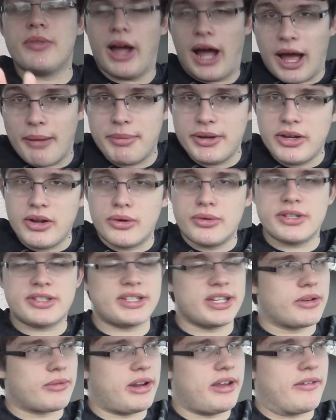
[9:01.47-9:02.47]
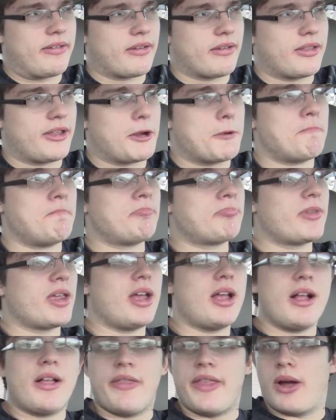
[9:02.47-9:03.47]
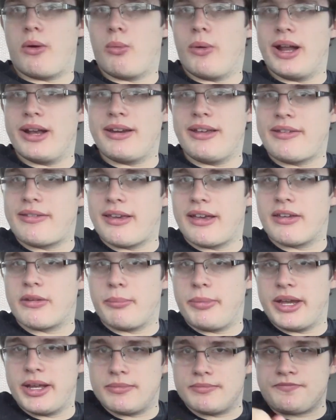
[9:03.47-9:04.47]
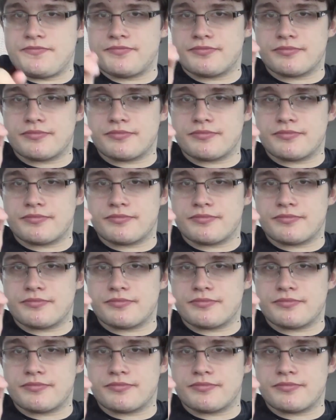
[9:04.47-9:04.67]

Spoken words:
I've been noticing recently that Wendy's has been